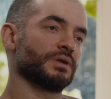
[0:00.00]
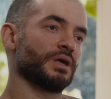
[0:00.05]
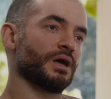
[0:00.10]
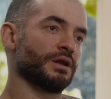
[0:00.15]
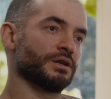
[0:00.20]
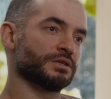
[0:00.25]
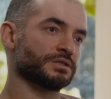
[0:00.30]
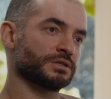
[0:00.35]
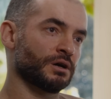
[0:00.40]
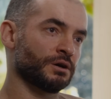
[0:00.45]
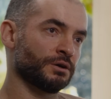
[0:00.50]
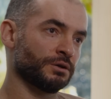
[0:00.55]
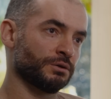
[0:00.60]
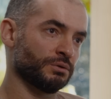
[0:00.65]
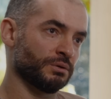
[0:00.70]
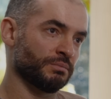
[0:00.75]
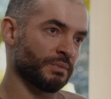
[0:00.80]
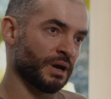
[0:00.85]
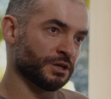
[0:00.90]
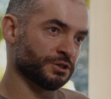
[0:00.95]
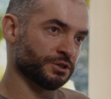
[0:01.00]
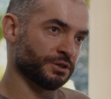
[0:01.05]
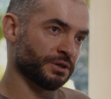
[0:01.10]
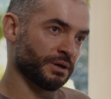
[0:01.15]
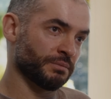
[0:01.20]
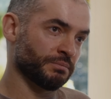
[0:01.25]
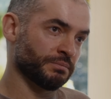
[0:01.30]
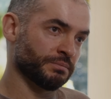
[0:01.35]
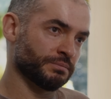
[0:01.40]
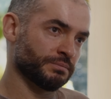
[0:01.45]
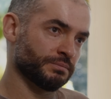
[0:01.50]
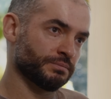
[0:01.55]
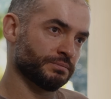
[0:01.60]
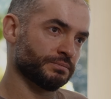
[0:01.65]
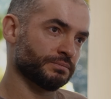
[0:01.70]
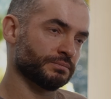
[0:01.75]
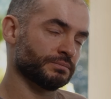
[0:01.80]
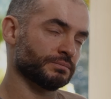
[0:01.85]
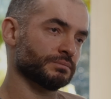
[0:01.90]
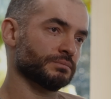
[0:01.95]
and it's hard to imagine them.
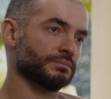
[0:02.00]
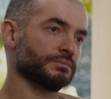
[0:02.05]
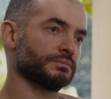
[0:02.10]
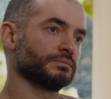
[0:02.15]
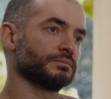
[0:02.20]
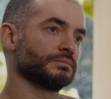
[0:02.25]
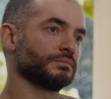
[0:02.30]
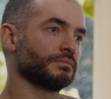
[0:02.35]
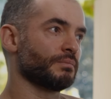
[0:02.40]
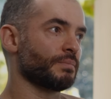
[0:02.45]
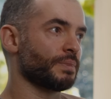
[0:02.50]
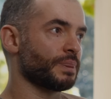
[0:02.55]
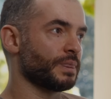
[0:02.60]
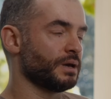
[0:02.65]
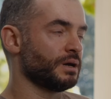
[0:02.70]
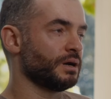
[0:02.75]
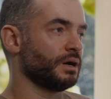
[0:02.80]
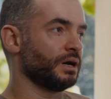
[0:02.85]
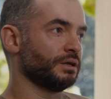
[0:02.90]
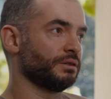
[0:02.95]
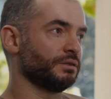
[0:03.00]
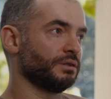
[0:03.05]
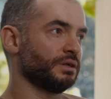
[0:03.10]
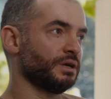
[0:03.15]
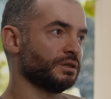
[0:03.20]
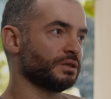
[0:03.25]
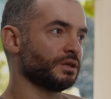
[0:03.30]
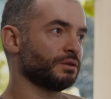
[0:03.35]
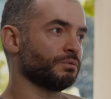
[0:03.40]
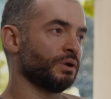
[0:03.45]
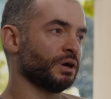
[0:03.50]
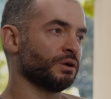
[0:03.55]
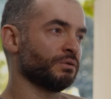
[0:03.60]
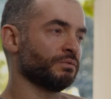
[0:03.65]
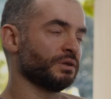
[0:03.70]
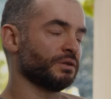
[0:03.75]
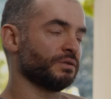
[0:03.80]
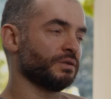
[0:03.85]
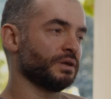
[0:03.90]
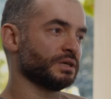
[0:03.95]
I think that one of
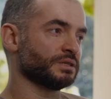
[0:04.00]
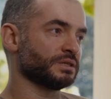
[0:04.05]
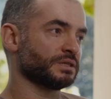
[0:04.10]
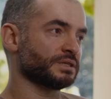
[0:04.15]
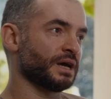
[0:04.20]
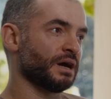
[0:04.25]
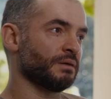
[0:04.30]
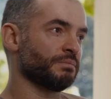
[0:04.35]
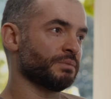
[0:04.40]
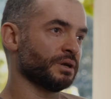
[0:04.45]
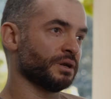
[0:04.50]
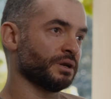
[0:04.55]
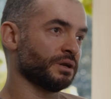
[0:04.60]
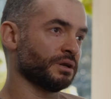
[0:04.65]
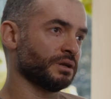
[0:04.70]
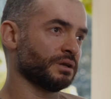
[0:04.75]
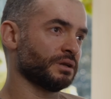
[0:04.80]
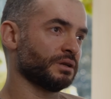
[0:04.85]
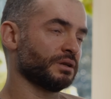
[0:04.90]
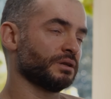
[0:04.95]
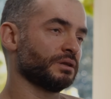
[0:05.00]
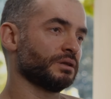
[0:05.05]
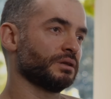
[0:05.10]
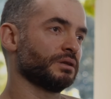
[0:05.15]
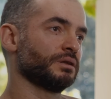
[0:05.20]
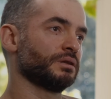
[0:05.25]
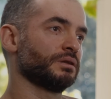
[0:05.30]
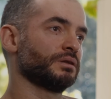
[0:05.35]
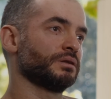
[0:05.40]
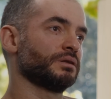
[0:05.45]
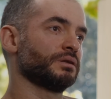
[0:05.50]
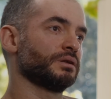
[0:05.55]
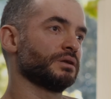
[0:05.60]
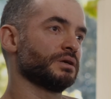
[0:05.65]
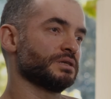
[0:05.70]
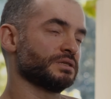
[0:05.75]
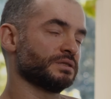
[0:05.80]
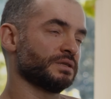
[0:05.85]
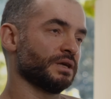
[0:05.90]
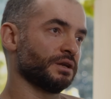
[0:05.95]
the things that's happening
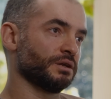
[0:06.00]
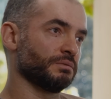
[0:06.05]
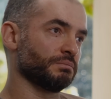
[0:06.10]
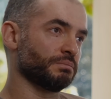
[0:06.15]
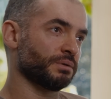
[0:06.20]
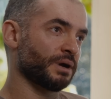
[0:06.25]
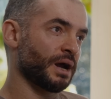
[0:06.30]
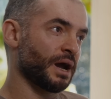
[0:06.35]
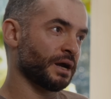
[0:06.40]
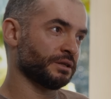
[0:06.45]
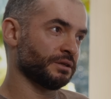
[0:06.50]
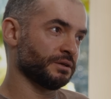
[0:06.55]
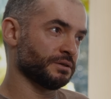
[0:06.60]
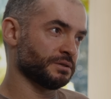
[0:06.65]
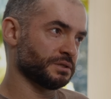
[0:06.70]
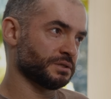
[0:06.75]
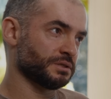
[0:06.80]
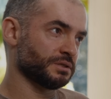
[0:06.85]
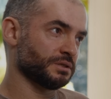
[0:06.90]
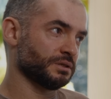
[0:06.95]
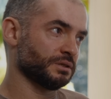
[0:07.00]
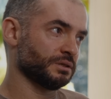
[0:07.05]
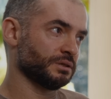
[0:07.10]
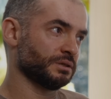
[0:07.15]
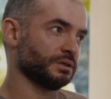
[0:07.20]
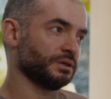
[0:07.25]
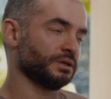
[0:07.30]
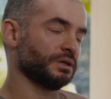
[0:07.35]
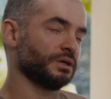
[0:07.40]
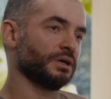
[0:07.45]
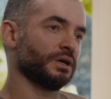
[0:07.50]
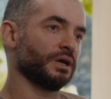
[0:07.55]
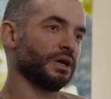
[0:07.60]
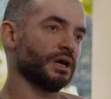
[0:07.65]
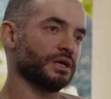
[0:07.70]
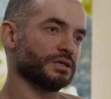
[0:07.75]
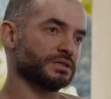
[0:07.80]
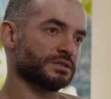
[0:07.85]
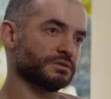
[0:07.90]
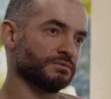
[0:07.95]
is that in practice,
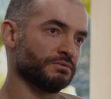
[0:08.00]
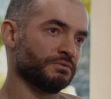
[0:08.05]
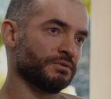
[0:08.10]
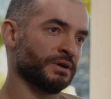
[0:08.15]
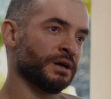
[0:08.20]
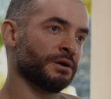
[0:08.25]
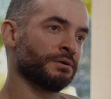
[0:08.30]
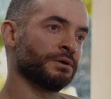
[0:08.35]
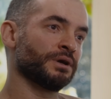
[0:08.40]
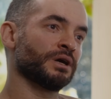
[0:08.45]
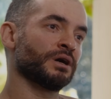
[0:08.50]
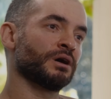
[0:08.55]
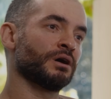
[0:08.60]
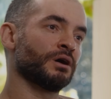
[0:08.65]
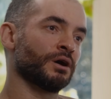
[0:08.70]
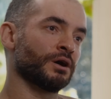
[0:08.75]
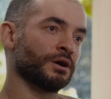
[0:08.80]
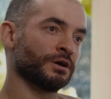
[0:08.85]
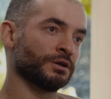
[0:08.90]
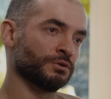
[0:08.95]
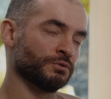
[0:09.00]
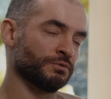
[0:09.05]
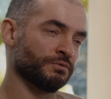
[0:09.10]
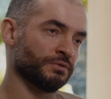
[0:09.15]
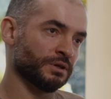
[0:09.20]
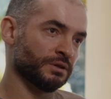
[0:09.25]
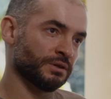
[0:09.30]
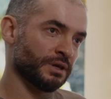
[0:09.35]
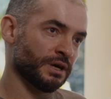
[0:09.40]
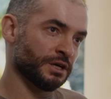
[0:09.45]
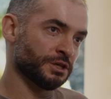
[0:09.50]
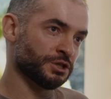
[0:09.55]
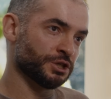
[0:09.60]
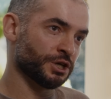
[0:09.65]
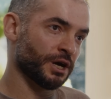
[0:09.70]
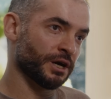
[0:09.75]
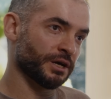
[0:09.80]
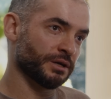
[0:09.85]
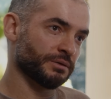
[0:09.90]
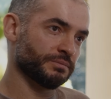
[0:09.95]
it's very hard to feel the
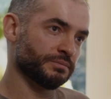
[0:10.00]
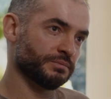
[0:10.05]
AGI.